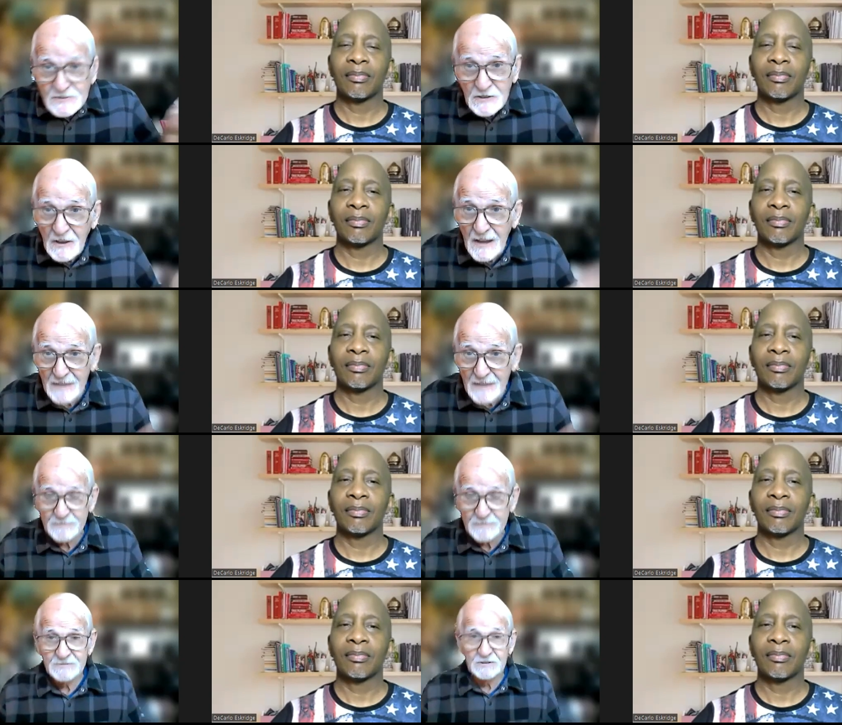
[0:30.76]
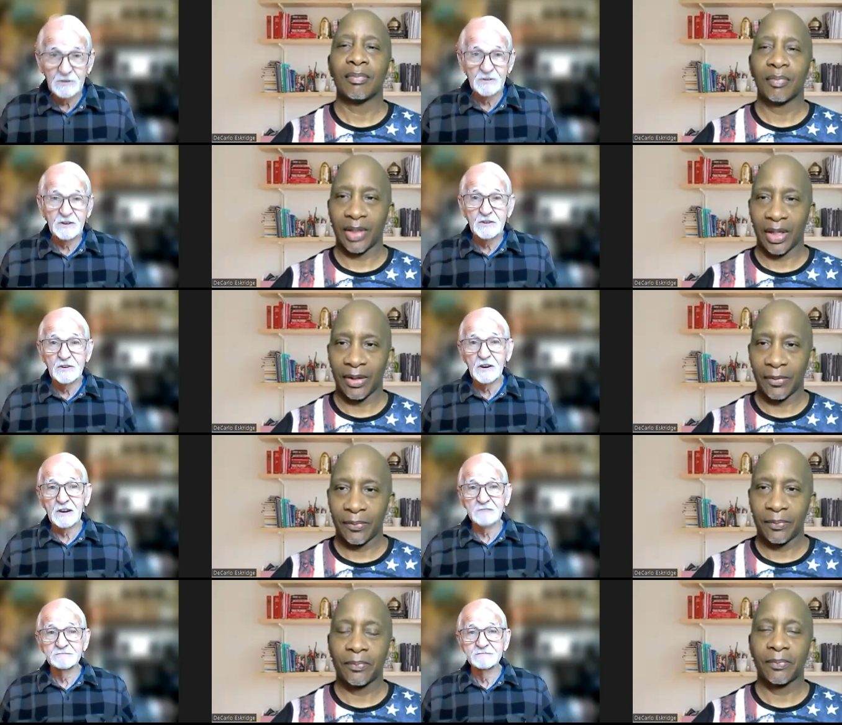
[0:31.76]
Speaker 1: your life. So there you
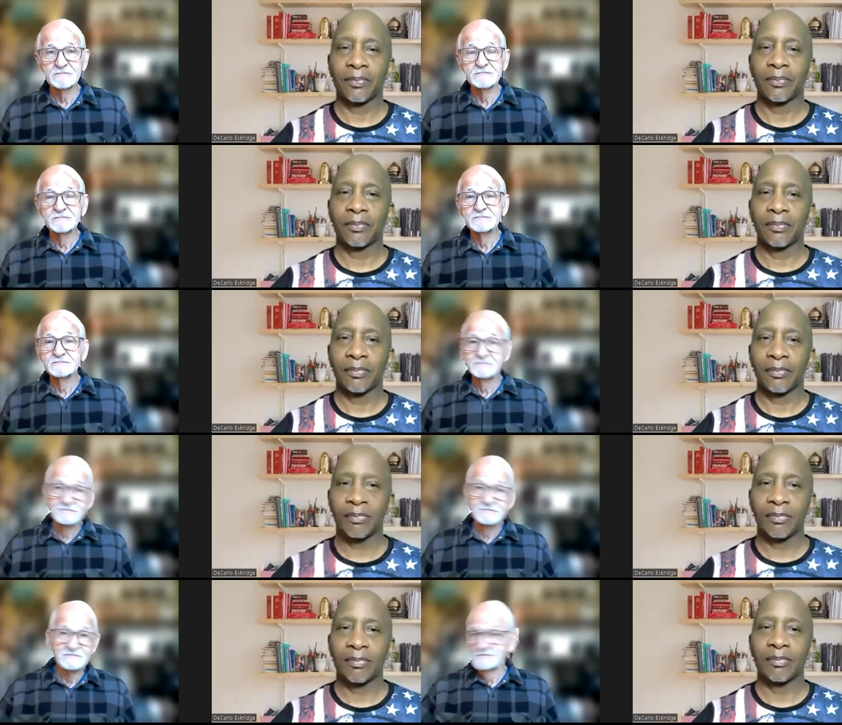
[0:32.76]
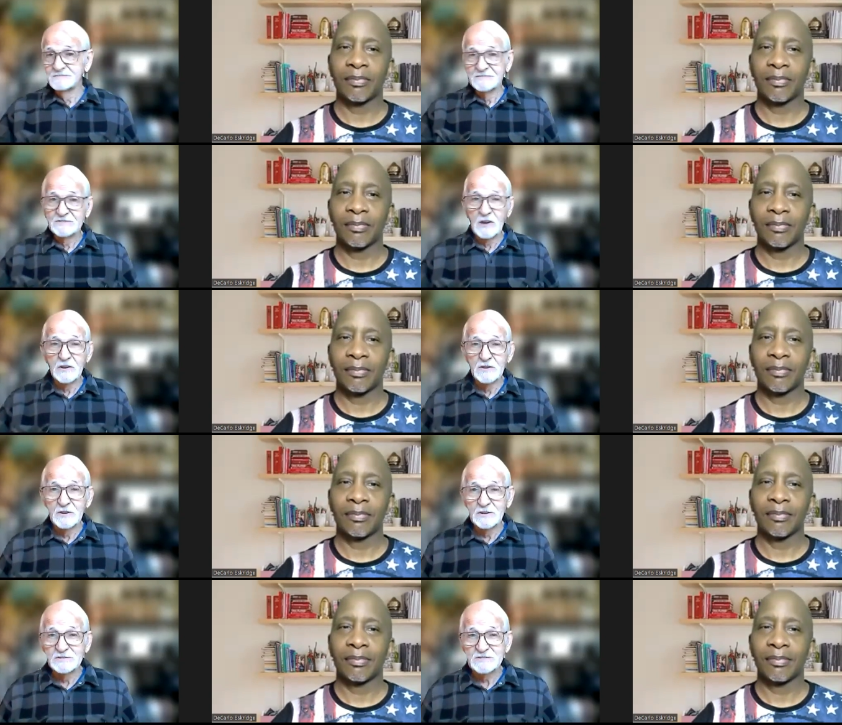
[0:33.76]
are. It's all
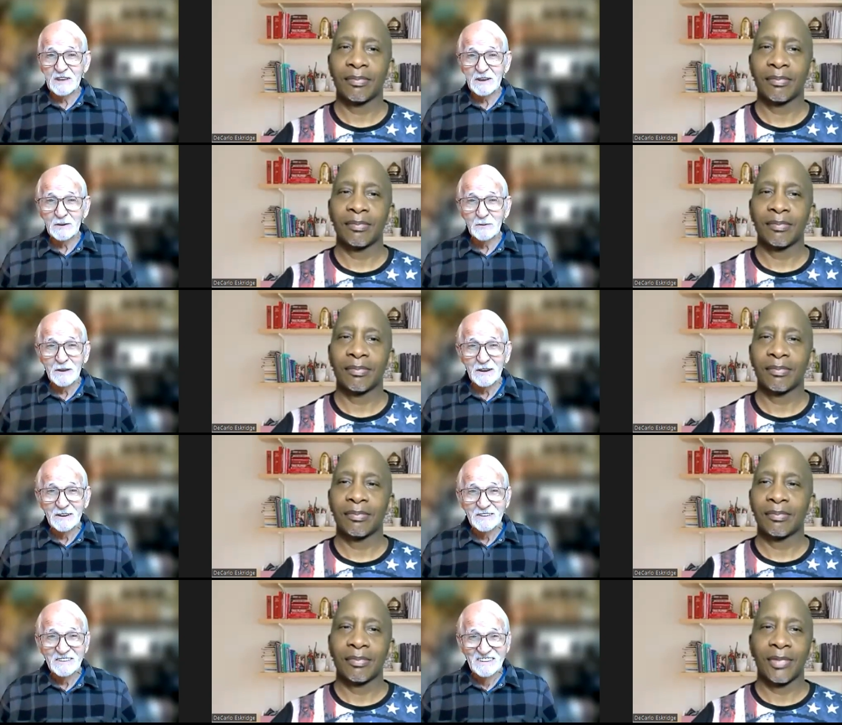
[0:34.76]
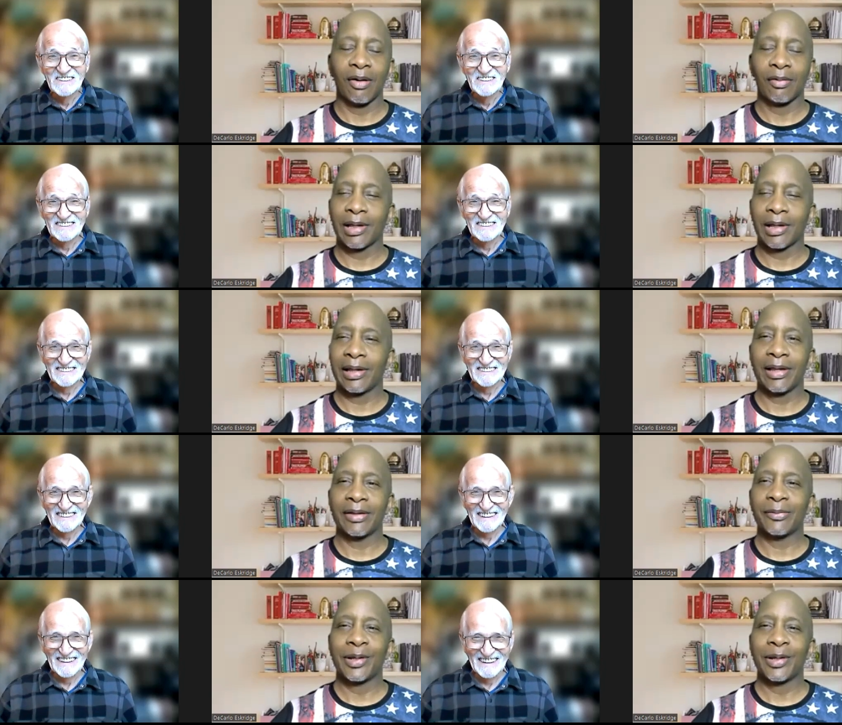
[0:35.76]
yours. Take it away.
Speaker 2: Okay,
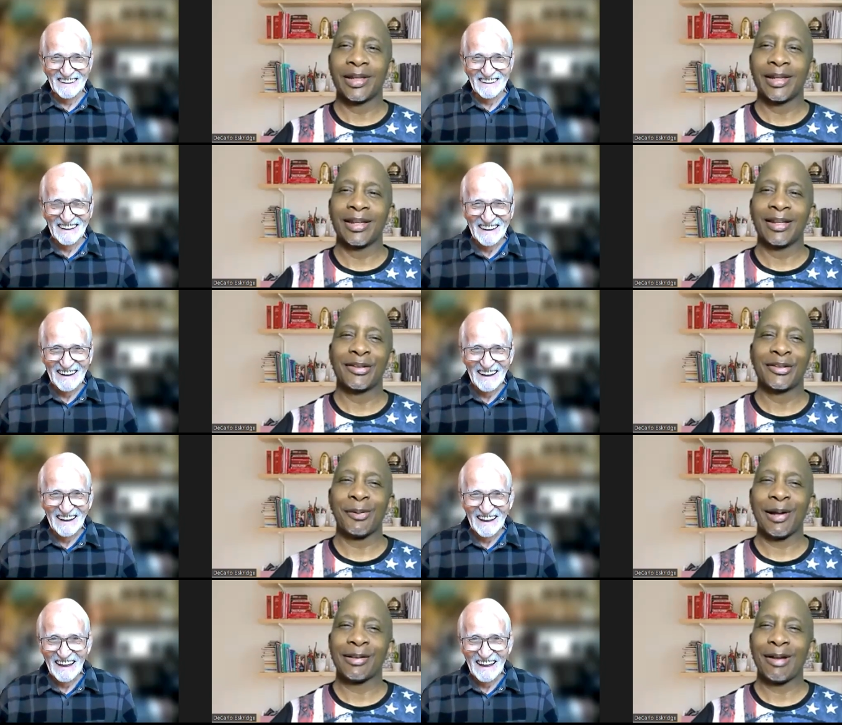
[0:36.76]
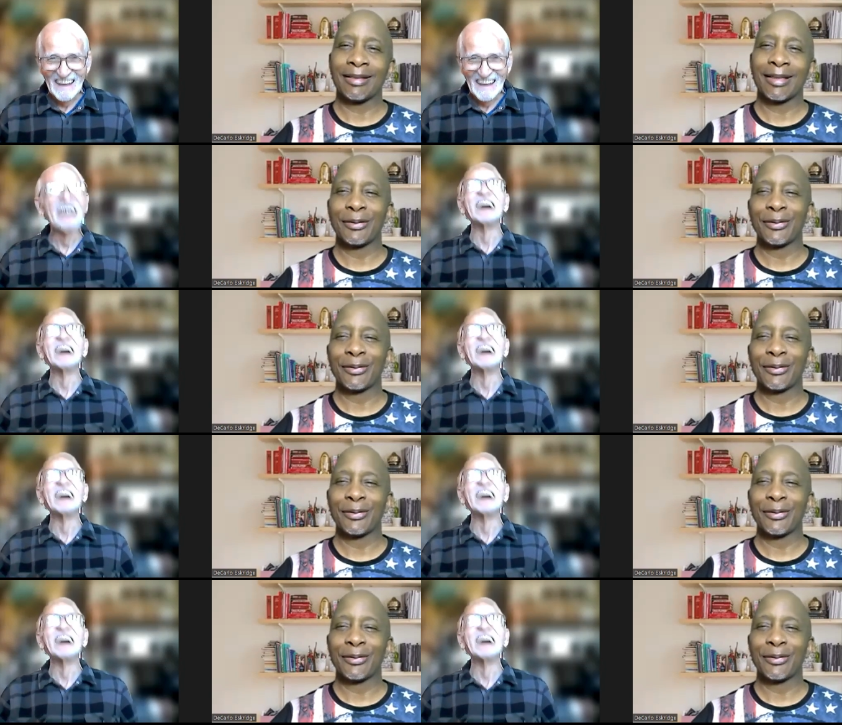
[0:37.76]
we can end the show right there. I think you said